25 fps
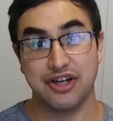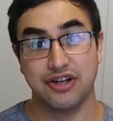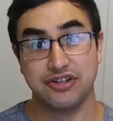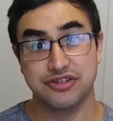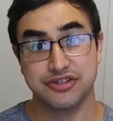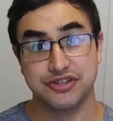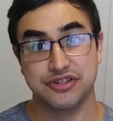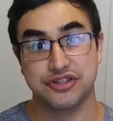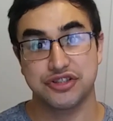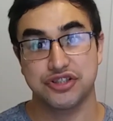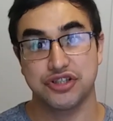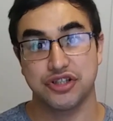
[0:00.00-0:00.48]

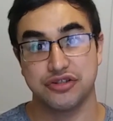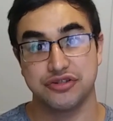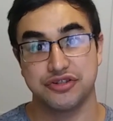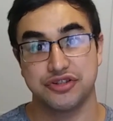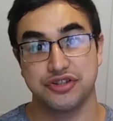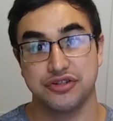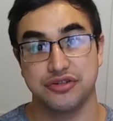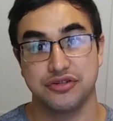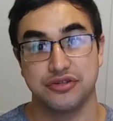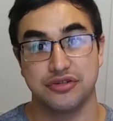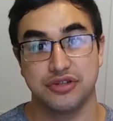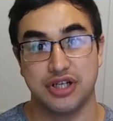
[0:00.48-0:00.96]
also shows
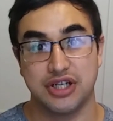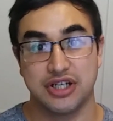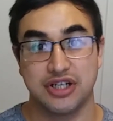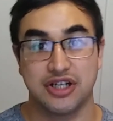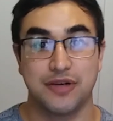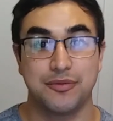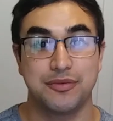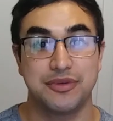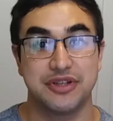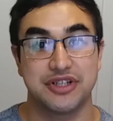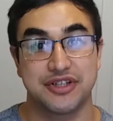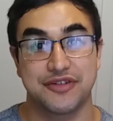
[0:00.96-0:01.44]
you a
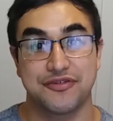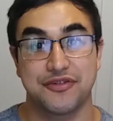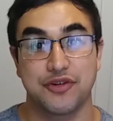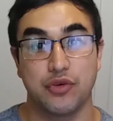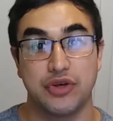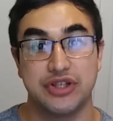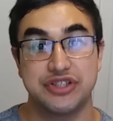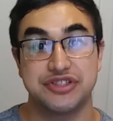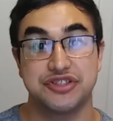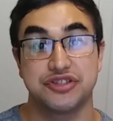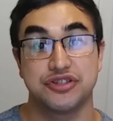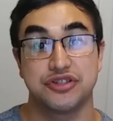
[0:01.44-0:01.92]
couple of different
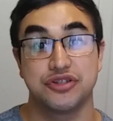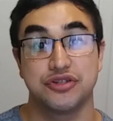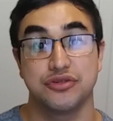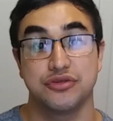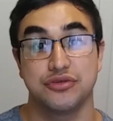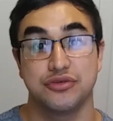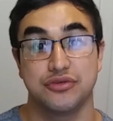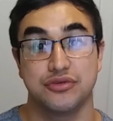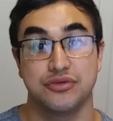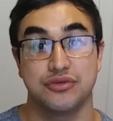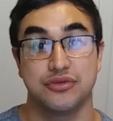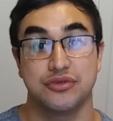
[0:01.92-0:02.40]
ways
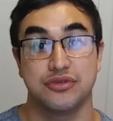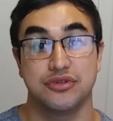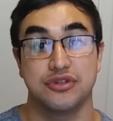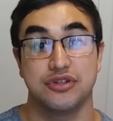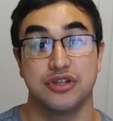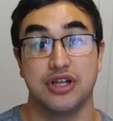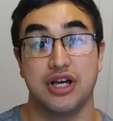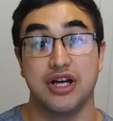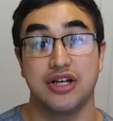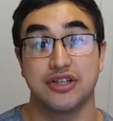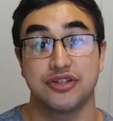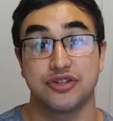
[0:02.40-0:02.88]
to
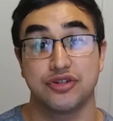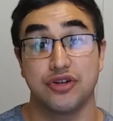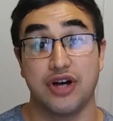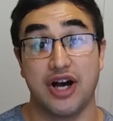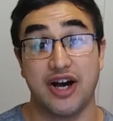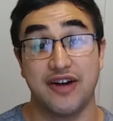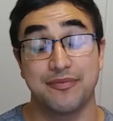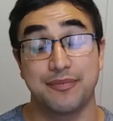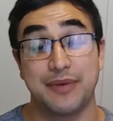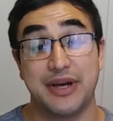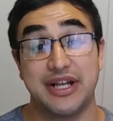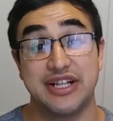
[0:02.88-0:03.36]

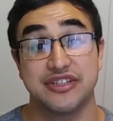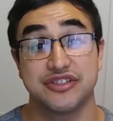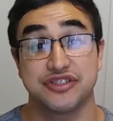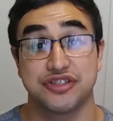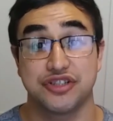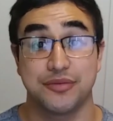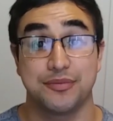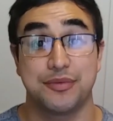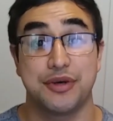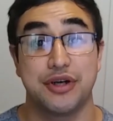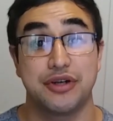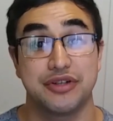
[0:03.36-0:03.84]
off-balance
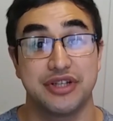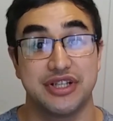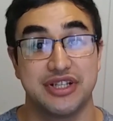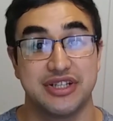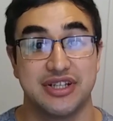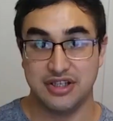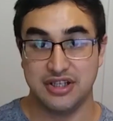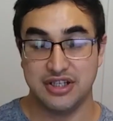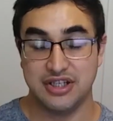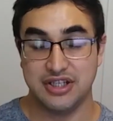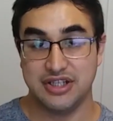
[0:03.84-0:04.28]
your opponent.